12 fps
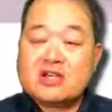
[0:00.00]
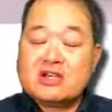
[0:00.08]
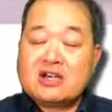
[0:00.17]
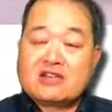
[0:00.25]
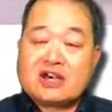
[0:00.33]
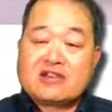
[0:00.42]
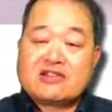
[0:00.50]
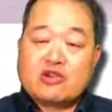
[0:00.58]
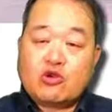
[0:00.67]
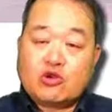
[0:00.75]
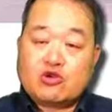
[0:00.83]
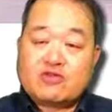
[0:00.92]
A lot of the
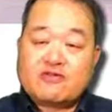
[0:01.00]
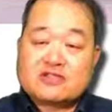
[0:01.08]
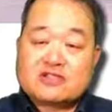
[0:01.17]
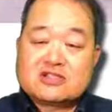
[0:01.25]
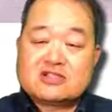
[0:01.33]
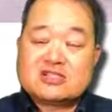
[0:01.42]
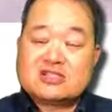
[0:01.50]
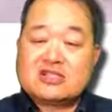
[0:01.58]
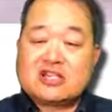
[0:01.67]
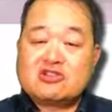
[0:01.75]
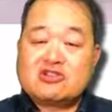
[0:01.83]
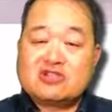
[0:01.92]
older facilities
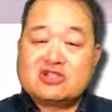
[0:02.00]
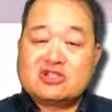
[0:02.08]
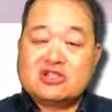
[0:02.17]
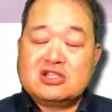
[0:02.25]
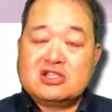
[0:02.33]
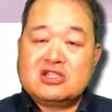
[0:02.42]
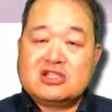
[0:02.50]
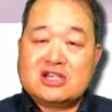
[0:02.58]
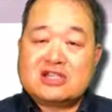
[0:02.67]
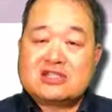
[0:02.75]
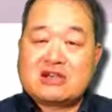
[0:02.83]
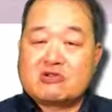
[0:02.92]
that you see these
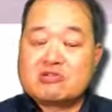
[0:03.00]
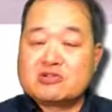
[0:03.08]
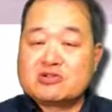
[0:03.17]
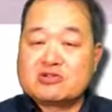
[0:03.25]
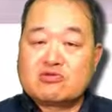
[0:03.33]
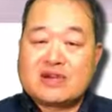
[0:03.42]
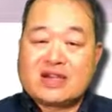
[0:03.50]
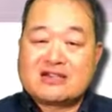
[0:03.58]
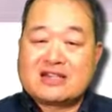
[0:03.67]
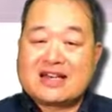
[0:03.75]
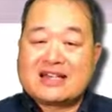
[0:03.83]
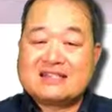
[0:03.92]
days that were built around the
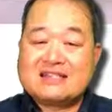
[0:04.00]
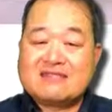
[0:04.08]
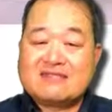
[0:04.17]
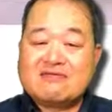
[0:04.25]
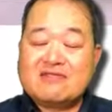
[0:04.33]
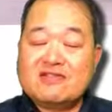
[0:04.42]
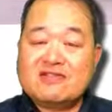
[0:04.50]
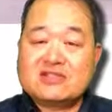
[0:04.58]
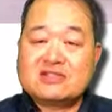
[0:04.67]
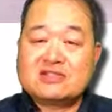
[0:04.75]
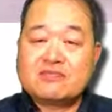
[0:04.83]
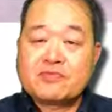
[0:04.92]
1950s